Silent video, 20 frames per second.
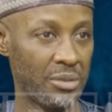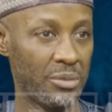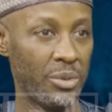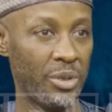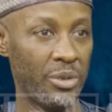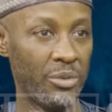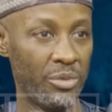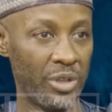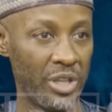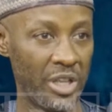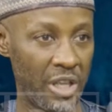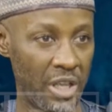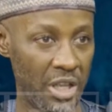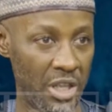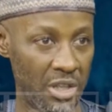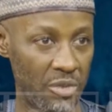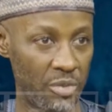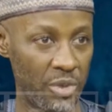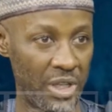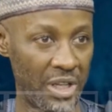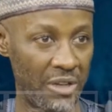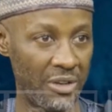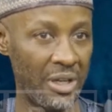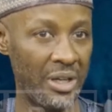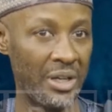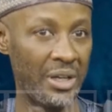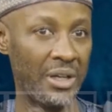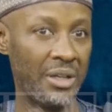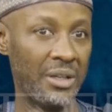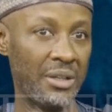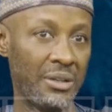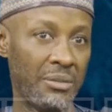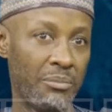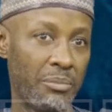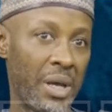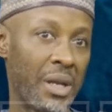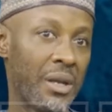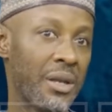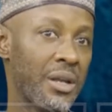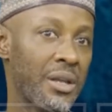We've okay. engaged with our
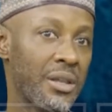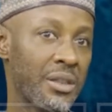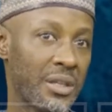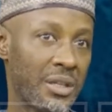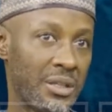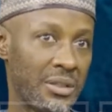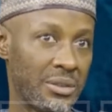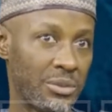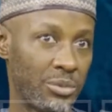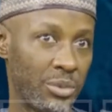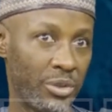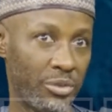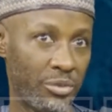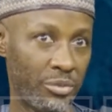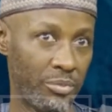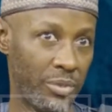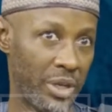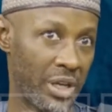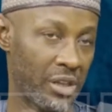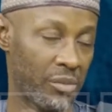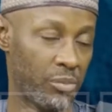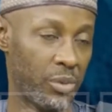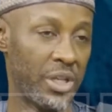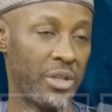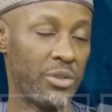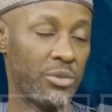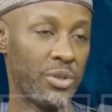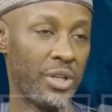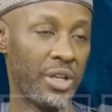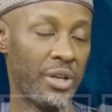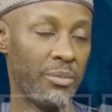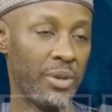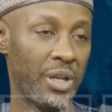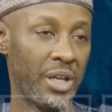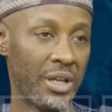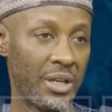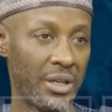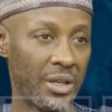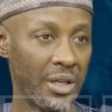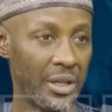partners, and mm. we've explained to them
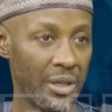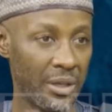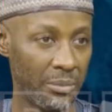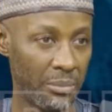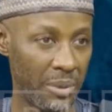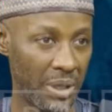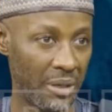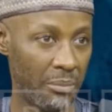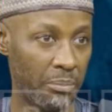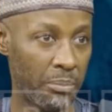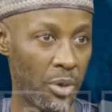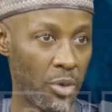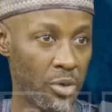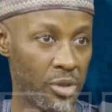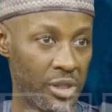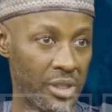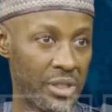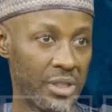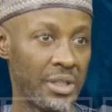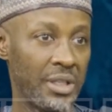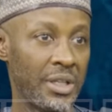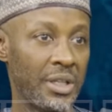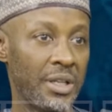that uh, post